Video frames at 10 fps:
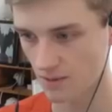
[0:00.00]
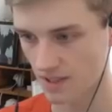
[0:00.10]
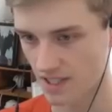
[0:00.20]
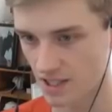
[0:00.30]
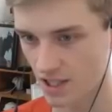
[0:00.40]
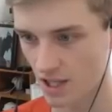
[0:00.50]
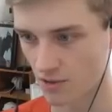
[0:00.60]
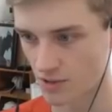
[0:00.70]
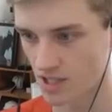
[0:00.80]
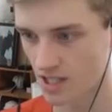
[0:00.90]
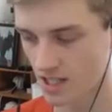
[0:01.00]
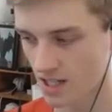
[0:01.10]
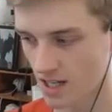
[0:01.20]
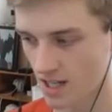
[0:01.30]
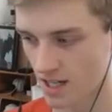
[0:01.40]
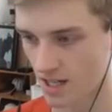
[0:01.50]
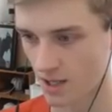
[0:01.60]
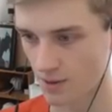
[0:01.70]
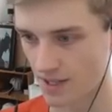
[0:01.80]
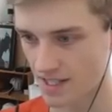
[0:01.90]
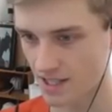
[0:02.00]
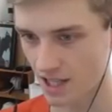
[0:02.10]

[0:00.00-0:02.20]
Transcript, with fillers: We are this close. We are this